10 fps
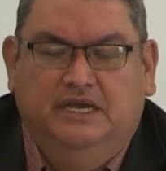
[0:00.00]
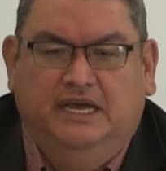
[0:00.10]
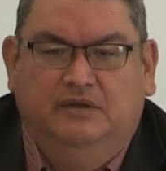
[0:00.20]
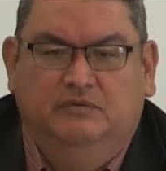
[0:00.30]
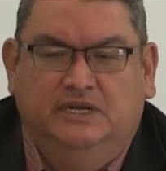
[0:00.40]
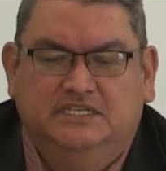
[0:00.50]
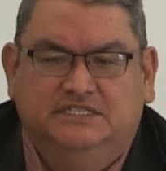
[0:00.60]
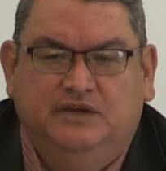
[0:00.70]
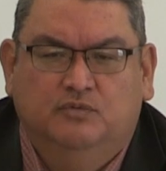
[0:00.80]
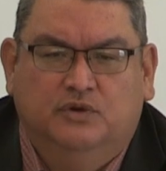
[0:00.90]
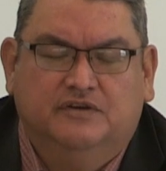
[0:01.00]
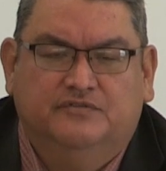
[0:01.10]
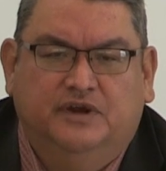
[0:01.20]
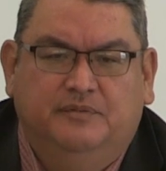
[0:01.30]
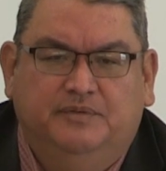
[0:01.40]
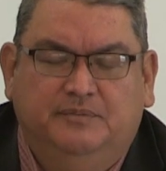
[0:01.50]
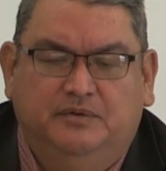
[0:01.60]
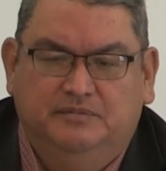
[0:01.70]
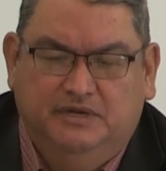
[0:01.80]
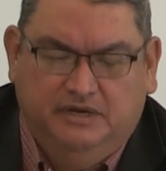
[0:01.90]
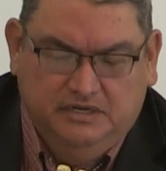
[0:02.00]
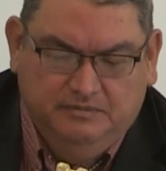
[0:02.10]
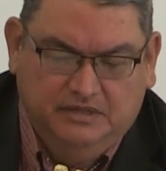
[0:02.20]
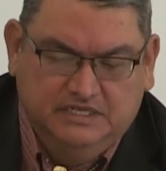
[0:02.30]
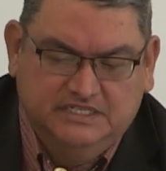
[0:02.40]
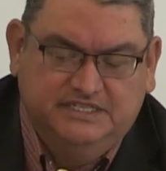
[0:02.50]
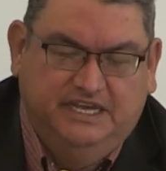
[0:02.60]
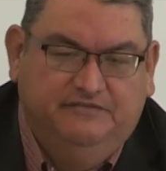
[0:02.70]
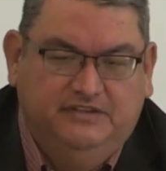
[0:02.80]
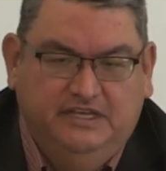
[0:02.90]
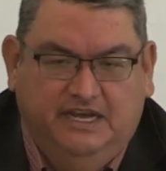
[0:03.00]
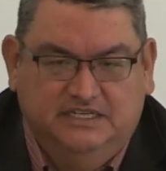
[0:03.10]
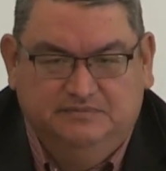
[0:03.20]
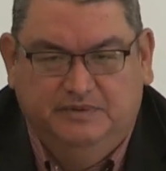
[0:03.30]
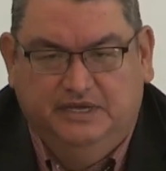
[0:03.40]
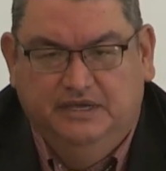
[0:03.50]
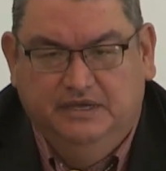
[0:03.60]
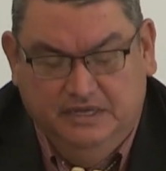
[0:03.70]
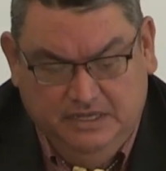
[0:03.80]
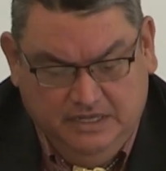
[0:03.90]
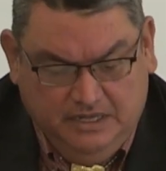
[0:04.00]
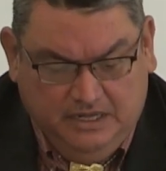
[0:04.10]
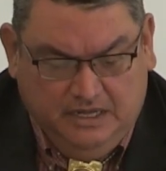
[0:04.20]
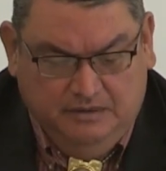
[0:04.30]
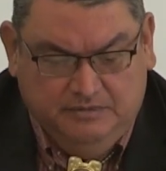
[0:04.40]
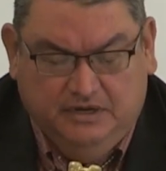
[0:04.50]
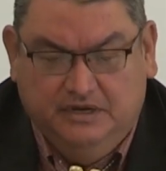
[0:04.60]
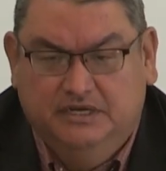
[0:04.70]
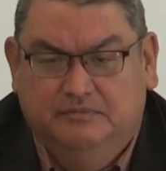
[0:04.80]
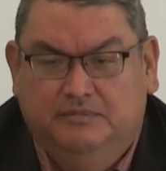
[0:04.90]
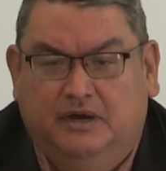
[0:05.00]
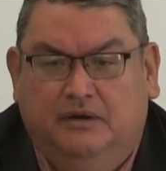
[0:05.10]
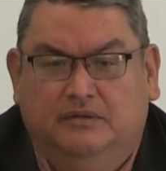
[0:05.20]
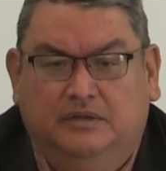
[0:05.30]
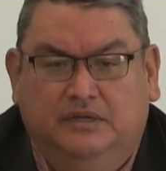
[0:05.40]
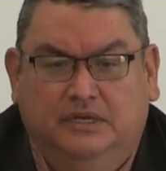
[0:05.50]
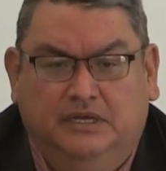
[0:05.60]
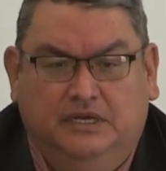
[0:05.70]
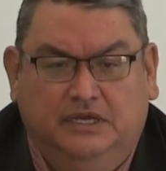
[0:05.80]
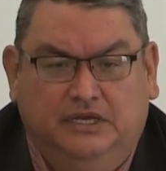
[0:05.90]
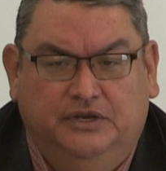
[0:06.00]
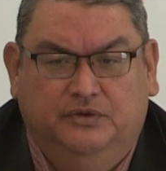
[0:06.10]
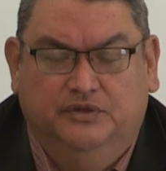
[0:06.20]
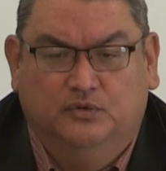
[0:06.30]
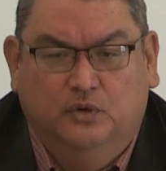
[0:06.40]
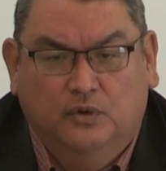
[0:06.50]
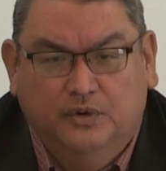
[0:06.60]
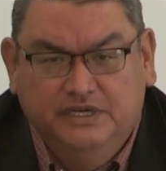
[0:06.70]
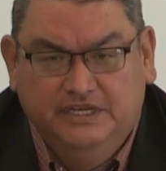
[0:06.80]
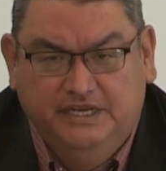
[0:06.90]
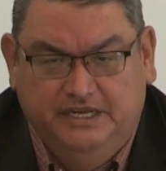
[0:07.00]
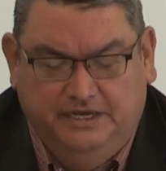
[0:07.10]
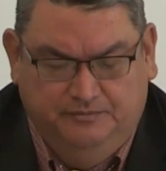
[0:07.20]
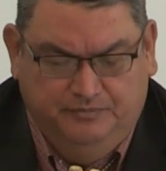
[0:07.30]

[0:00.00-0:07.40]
And when I say work for our people, I'm talking about the safety aspect. I'm talking about, the quarantining.